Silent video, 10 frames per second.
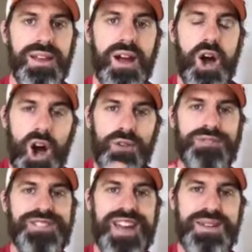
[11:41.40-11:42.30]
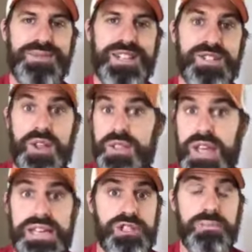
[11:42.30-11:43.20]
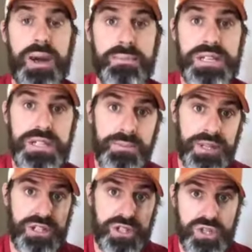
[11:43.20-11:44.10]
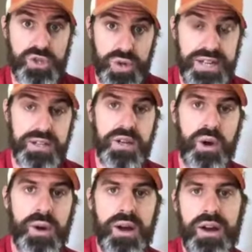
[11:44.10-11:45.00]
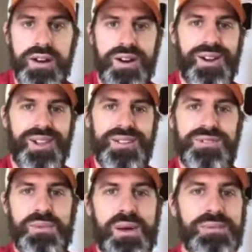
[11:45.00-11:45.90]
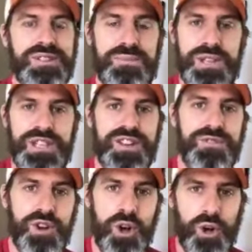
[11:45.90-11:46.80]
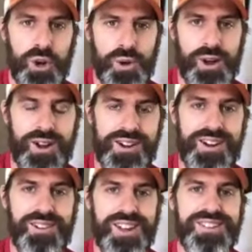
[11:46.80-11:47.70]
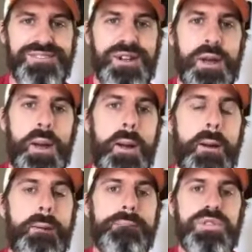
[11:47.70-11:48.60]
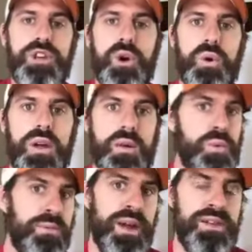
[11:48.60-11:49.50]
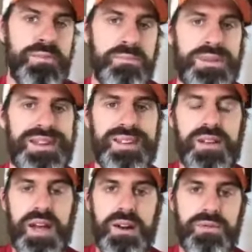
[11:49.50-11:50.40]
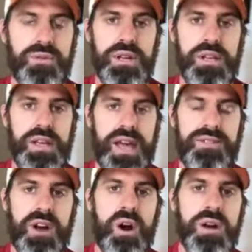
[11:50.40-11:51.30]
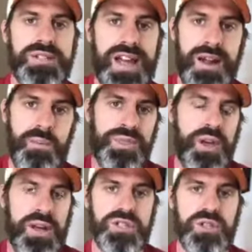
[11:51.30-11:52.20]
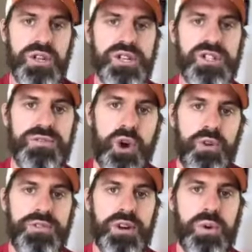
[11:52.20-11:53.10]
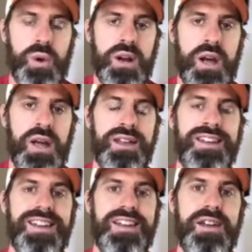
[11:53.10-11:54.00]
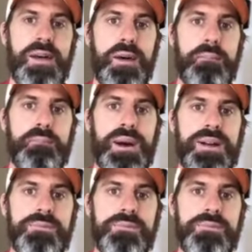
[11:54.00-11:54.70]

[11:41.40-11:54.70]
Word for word: Oftentimes, that's not the case. There might be something distressing going on in our life. There might be something difficult going on in our life. You know, we might even be kind of really having a hard time with the isolation of COVID or whatnot. But